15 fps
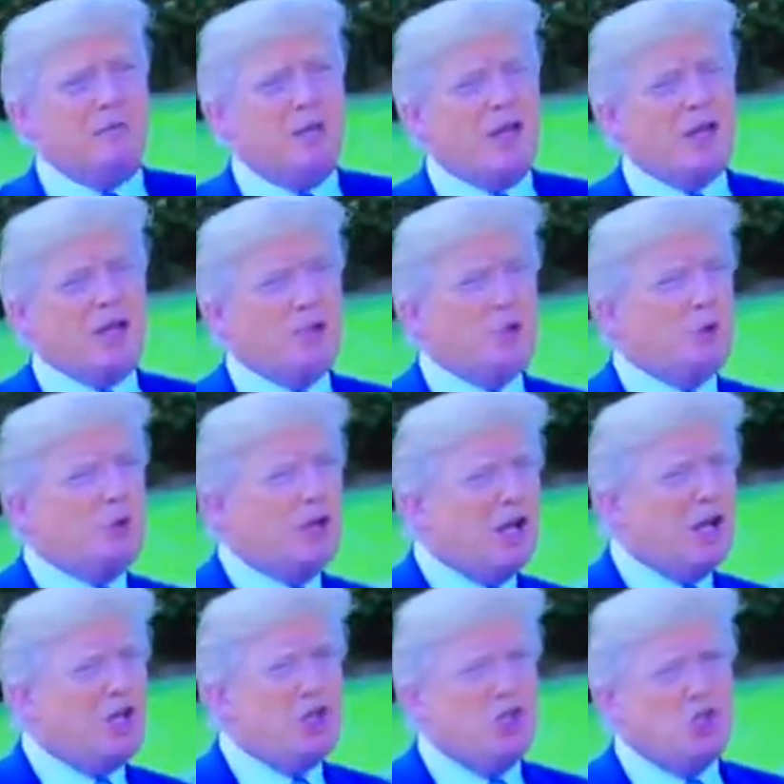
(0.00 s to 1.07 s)
I think the
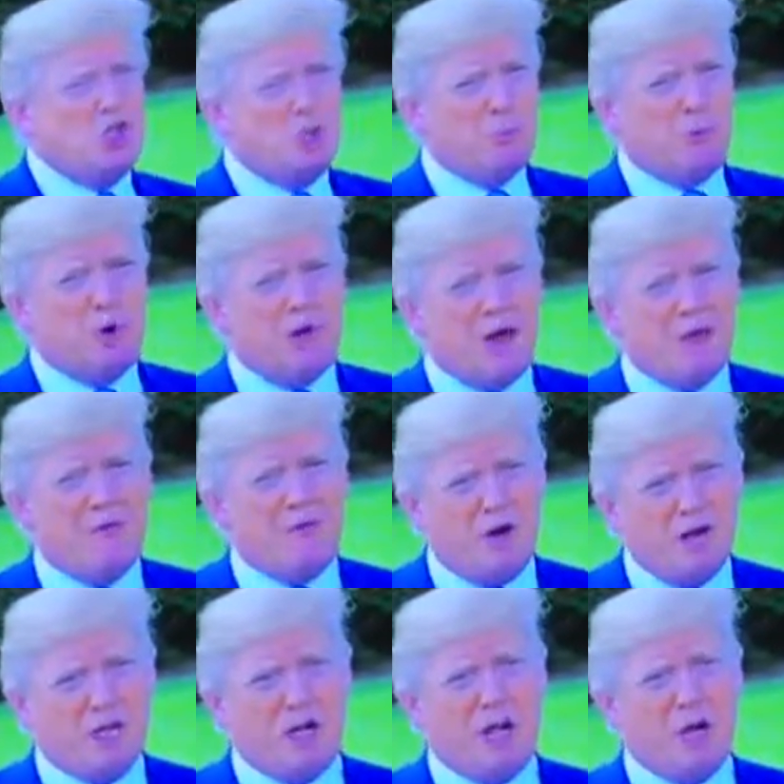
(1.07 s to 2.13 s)
relationship we have
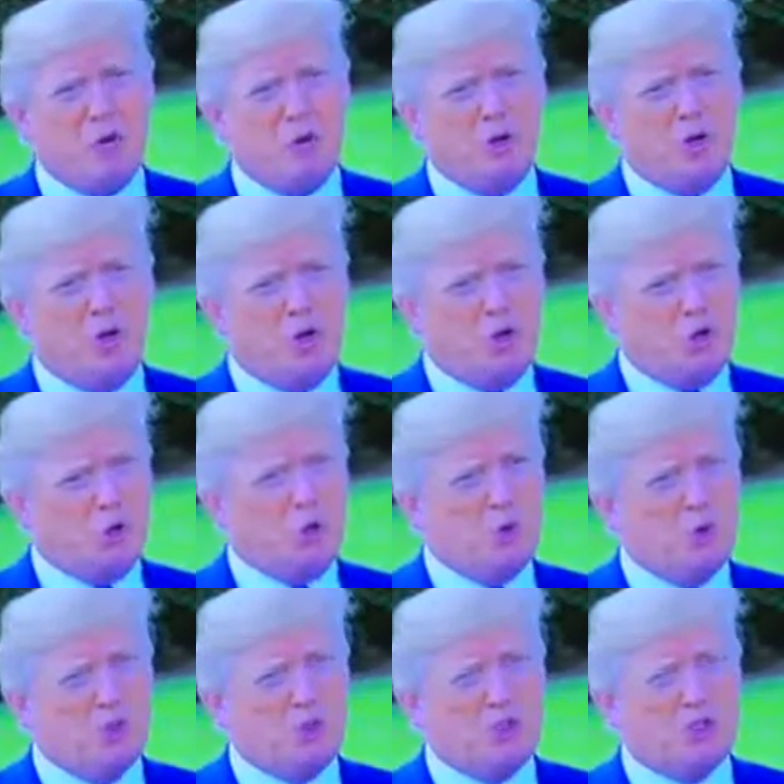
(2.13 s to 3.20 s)
right now with North
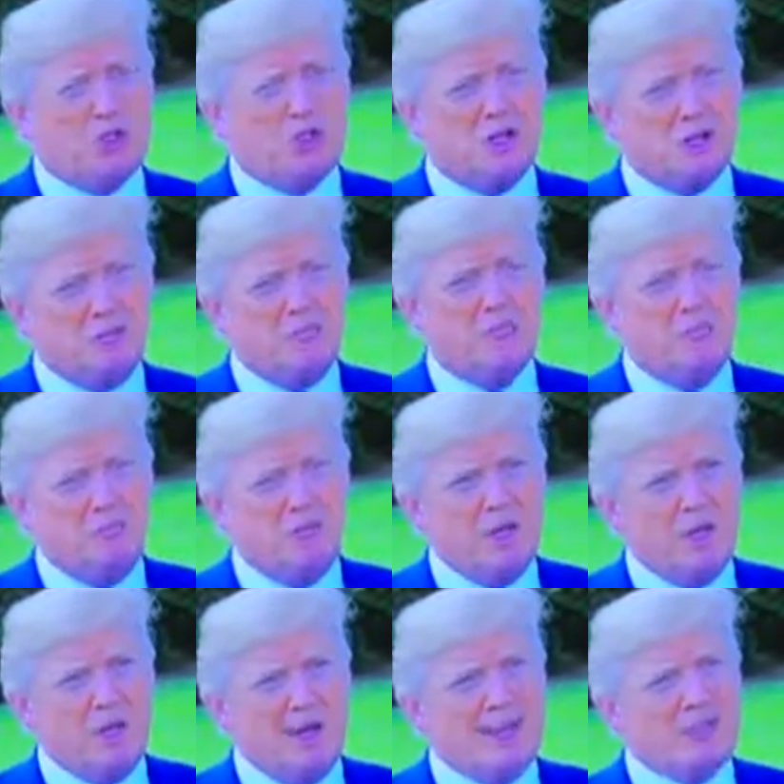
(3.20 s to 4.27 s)
Korea is
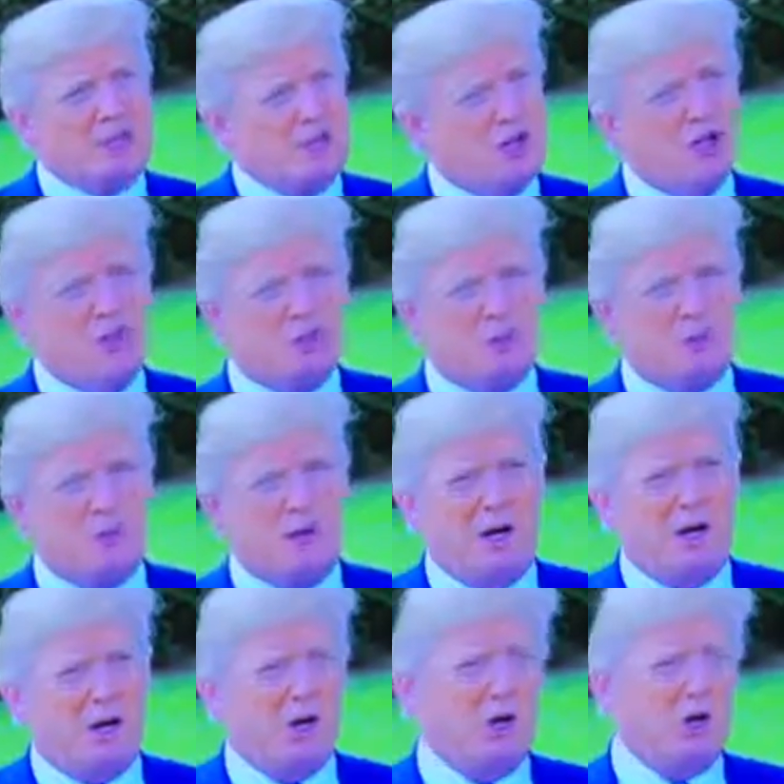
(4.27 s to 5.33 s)
as good as it's been
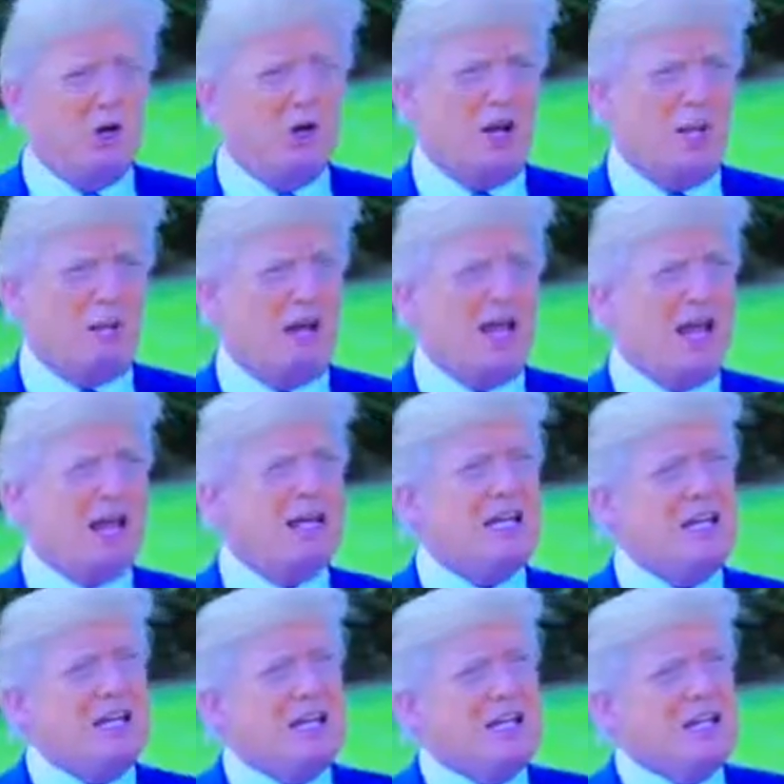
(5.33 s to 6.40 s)
in a long time. They had
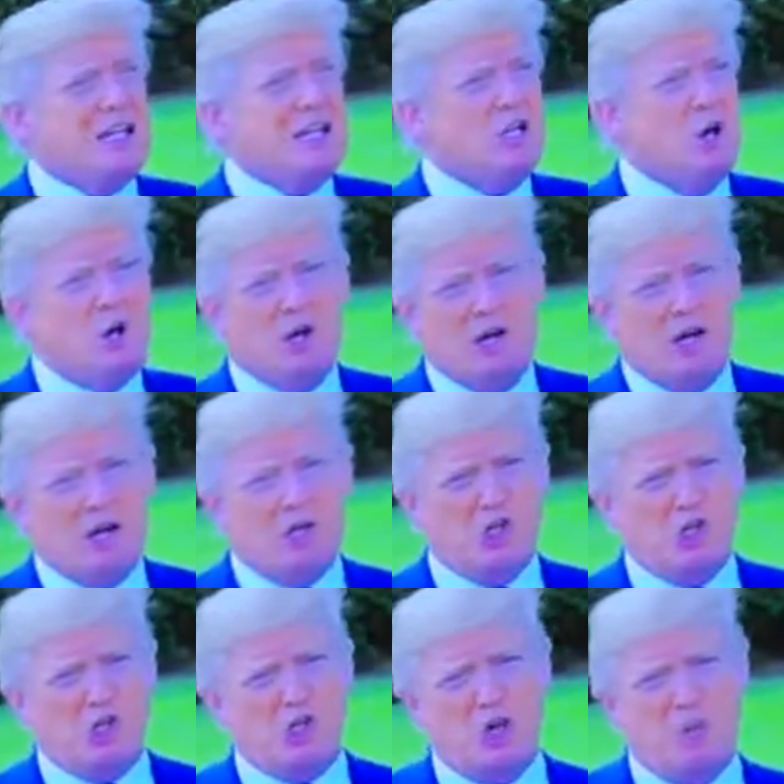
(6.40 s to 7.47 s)
no
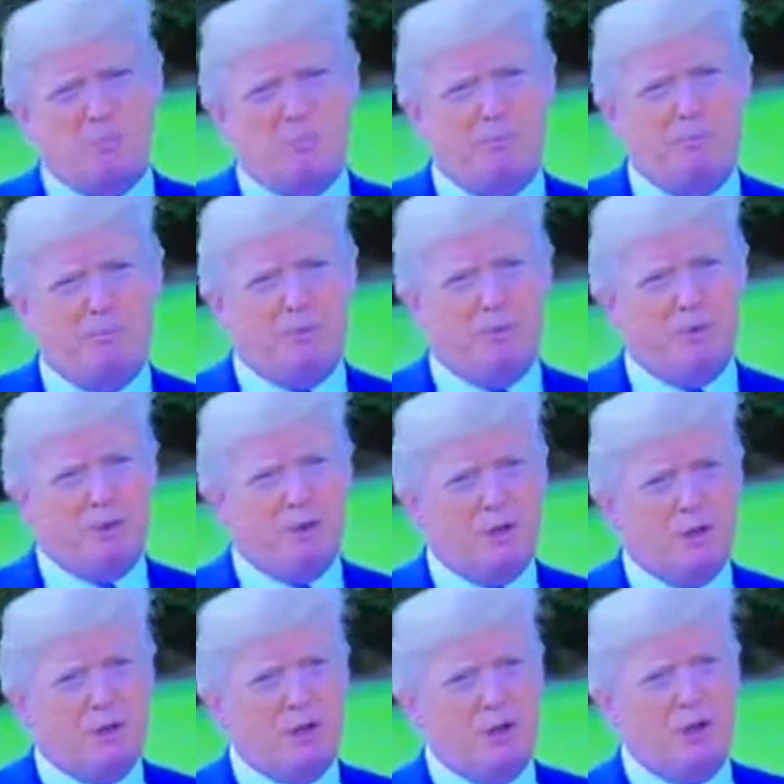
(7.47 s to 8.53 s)
relationship
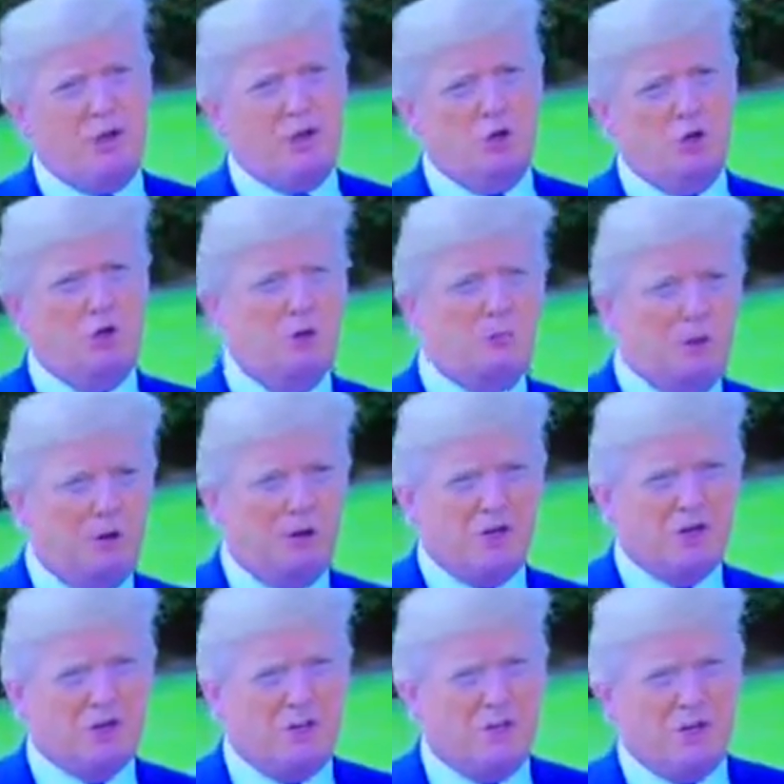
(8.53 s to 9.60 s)
under the
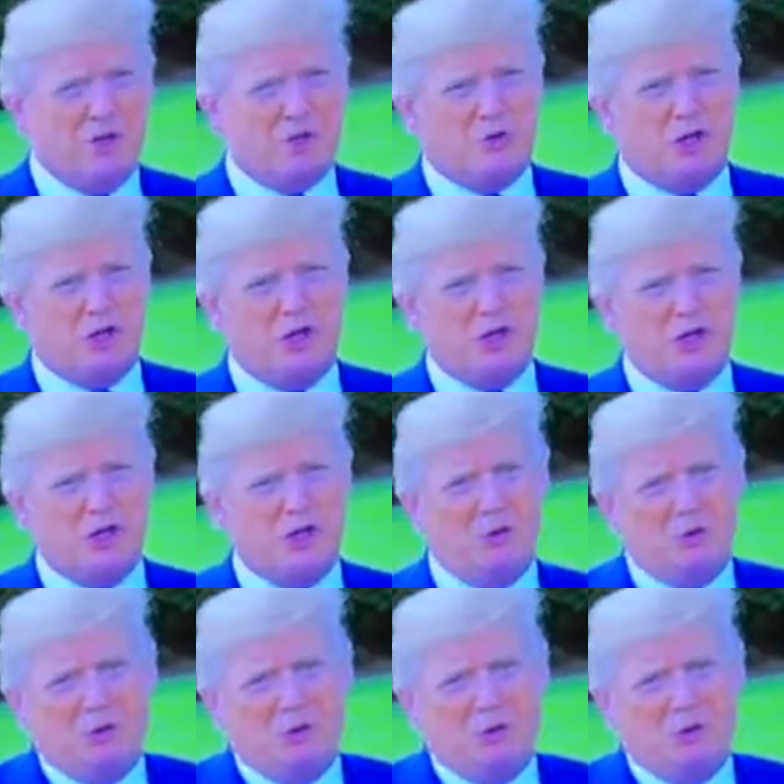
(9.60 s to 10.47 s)
previous administration.